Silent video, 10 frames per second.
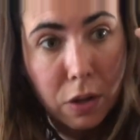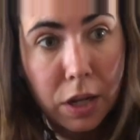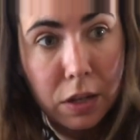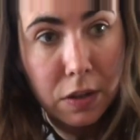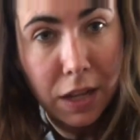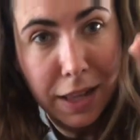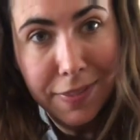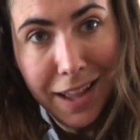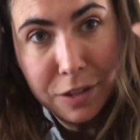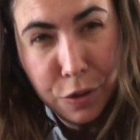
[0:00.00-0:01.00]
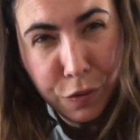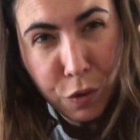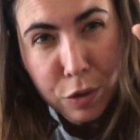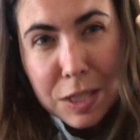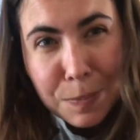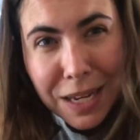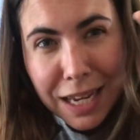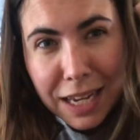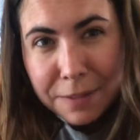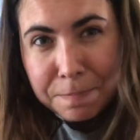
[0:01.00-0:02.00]
looking to get that sort of
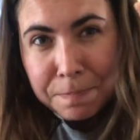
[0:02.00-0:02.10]
crispy,